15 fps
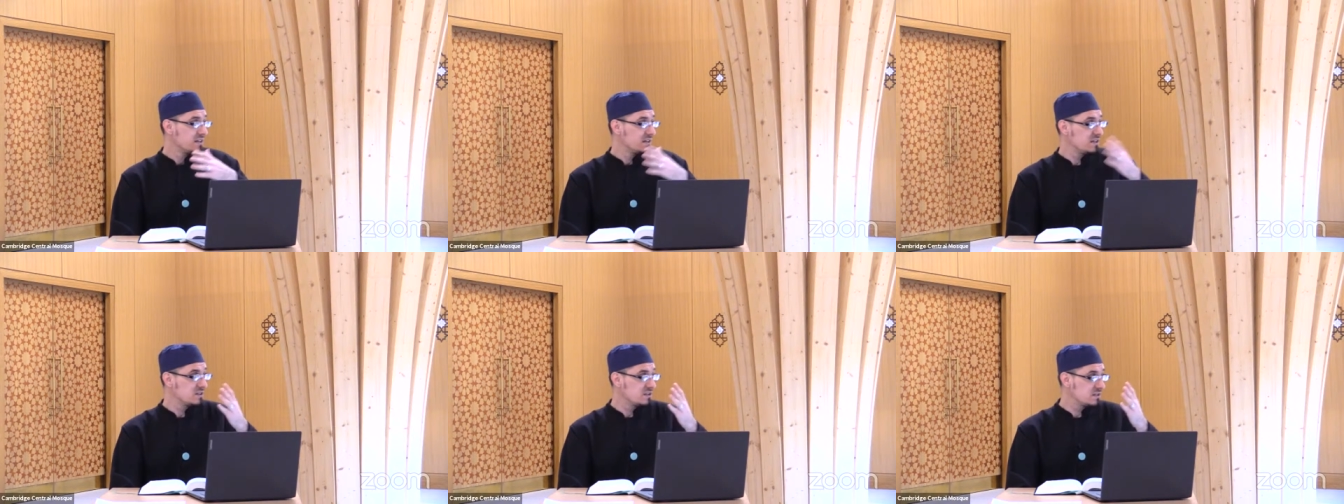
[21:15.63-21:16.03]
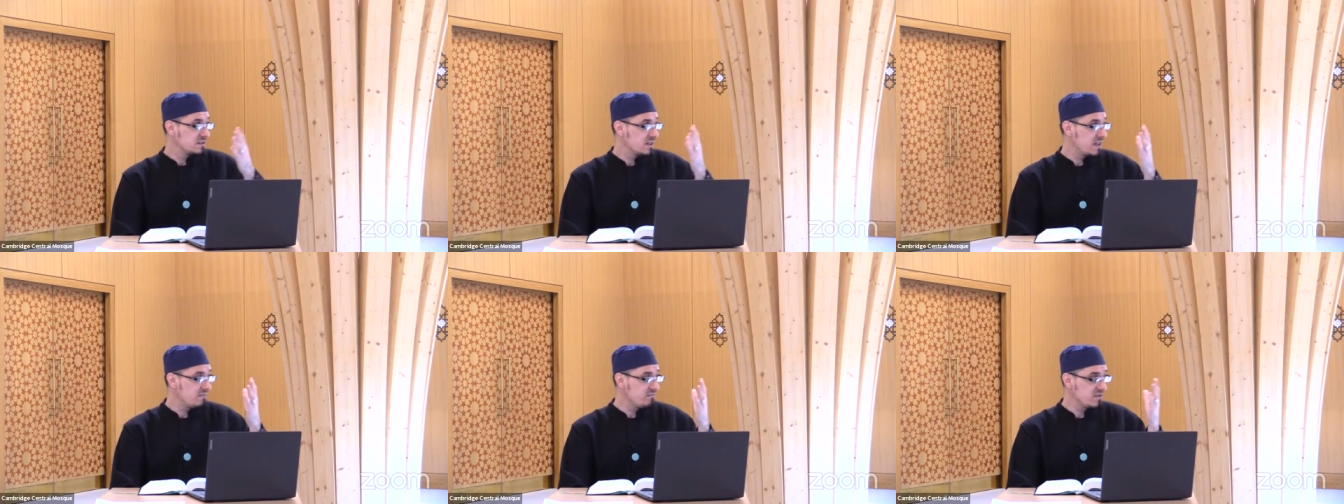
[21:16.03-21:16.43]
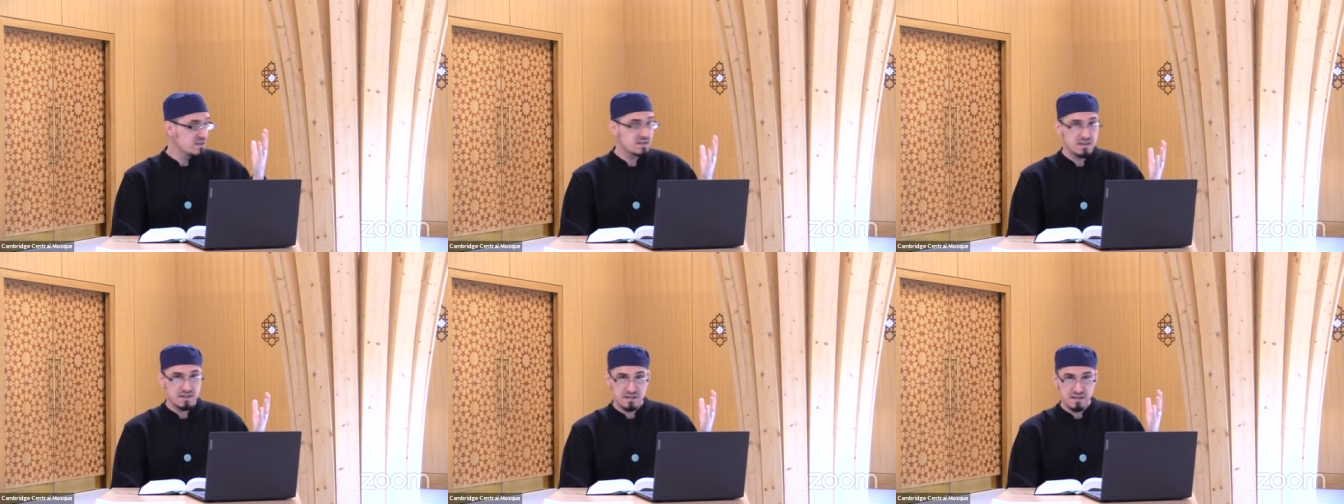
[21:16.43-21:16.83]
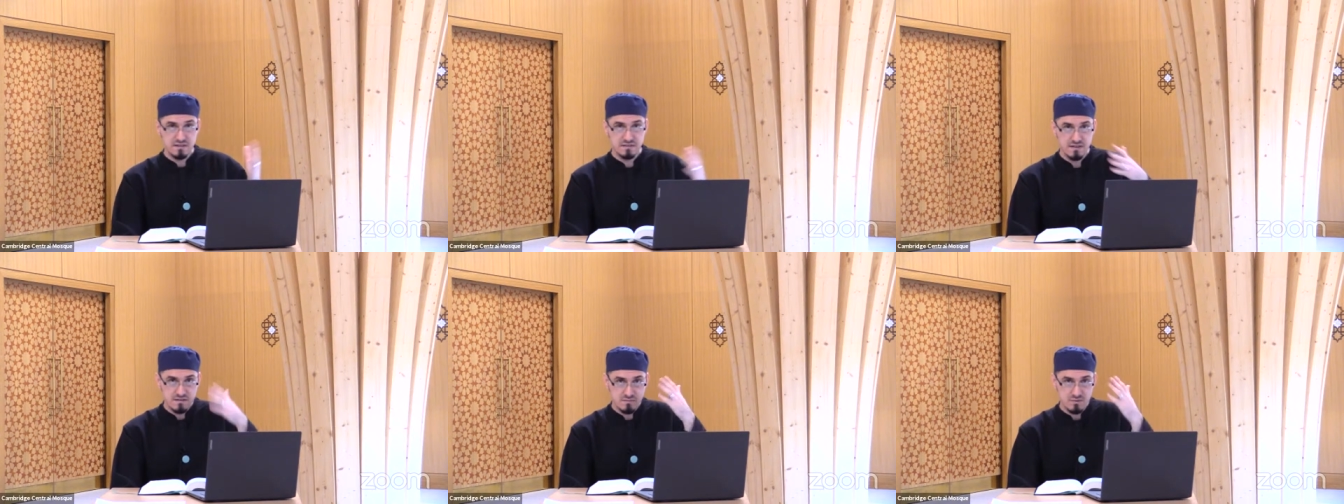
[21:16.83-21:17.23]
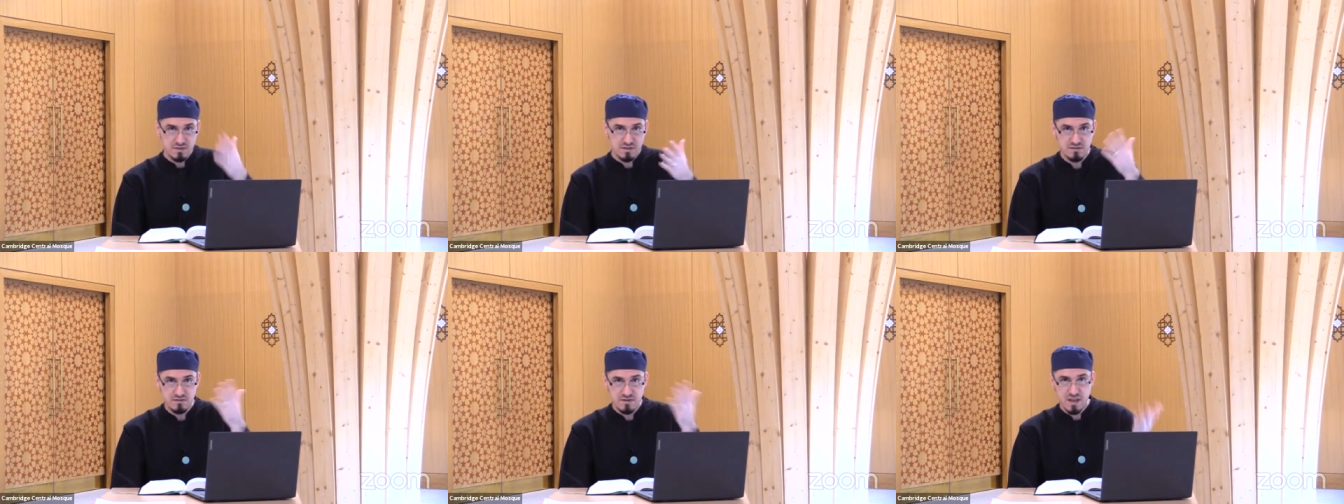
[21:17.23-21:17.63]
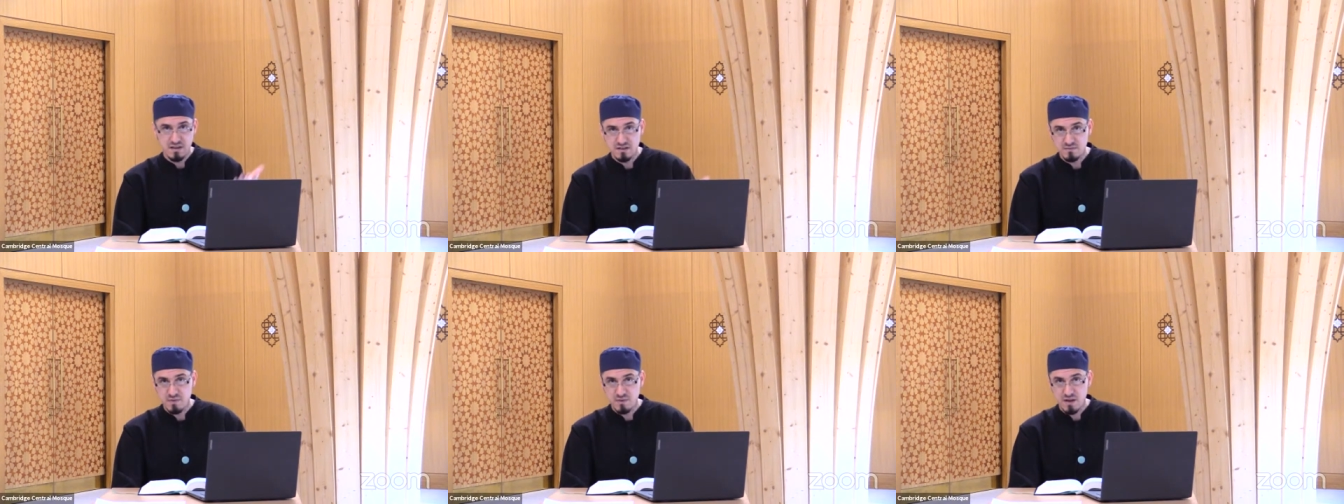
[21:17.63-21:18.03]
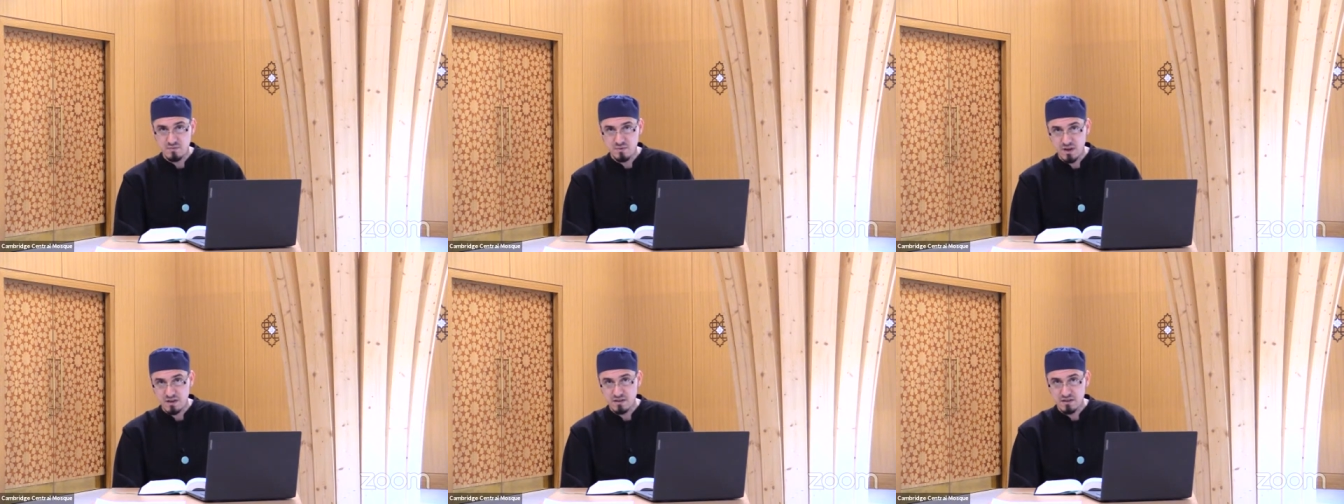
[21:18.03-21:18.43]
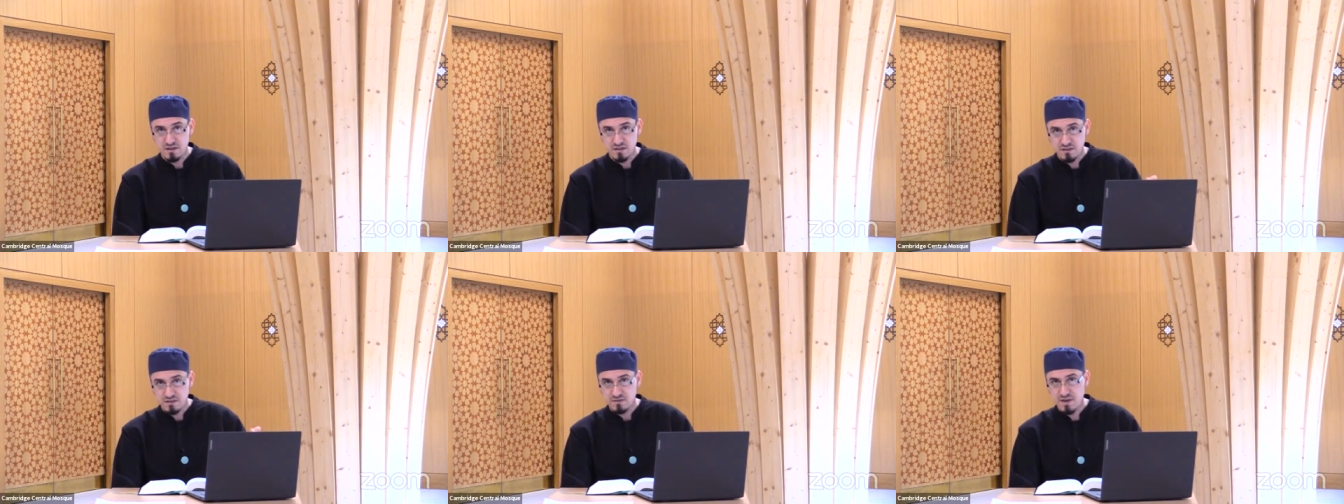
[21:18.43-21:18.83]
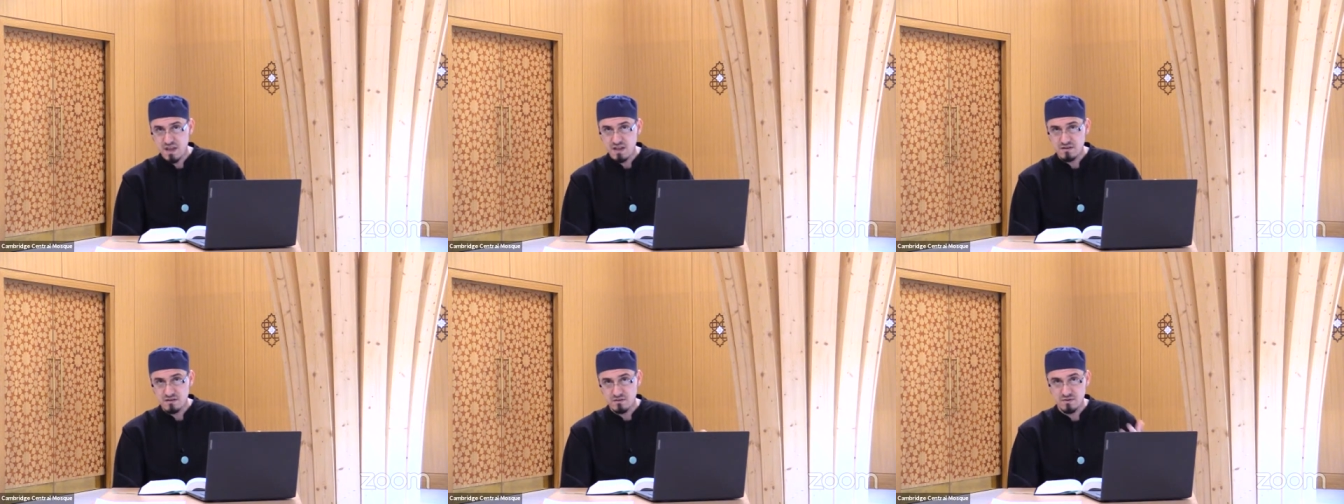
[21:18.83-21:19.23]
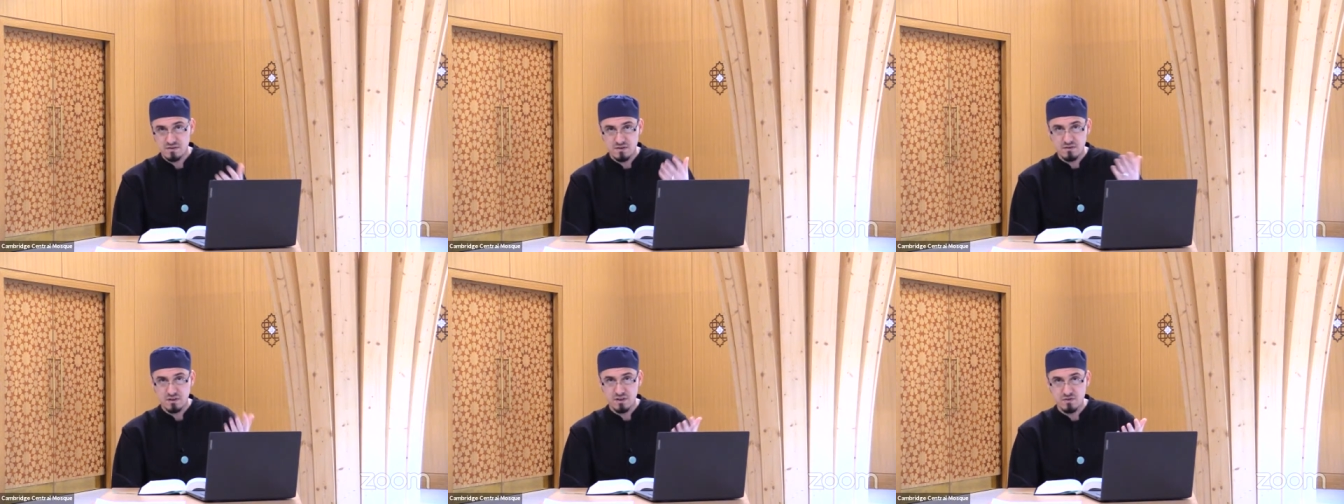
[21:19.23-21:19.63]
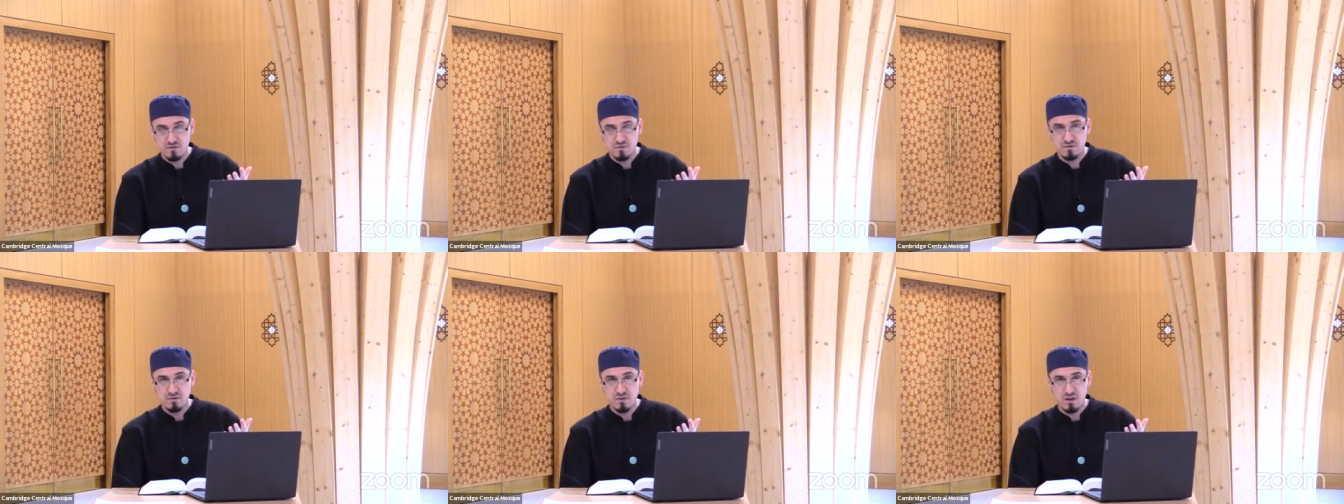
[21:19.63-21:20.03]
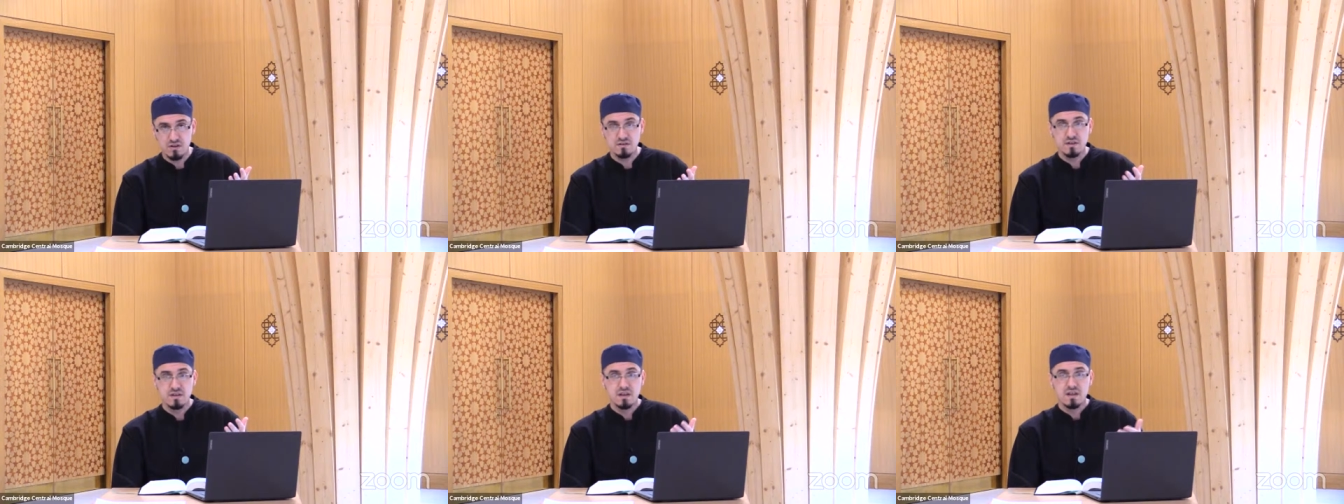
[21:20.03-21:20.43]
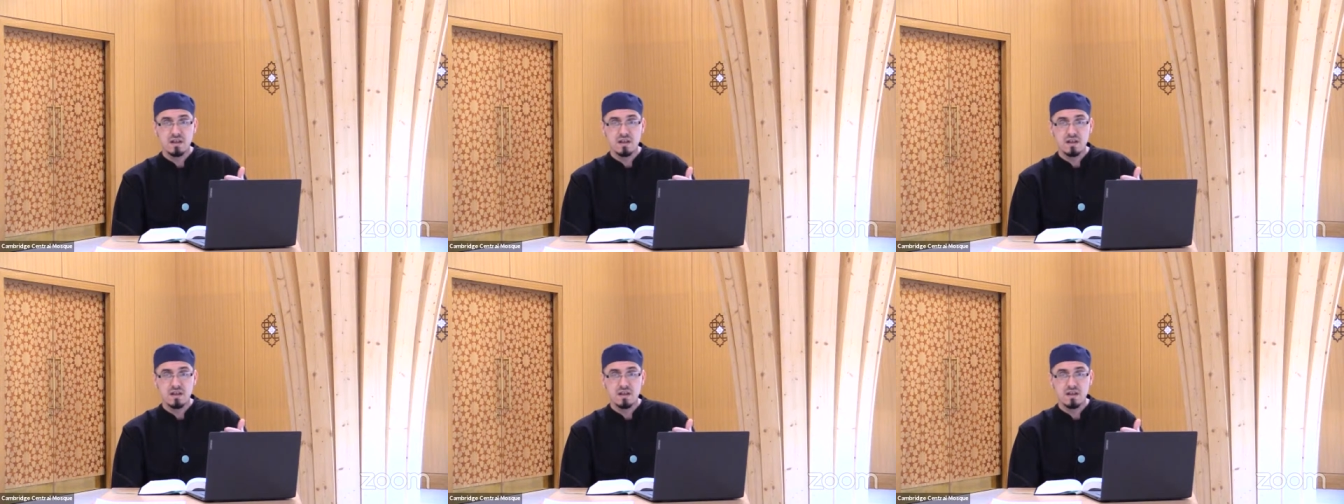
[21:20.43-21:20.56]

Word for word: this everything that exists was created by one creator who is the only true God.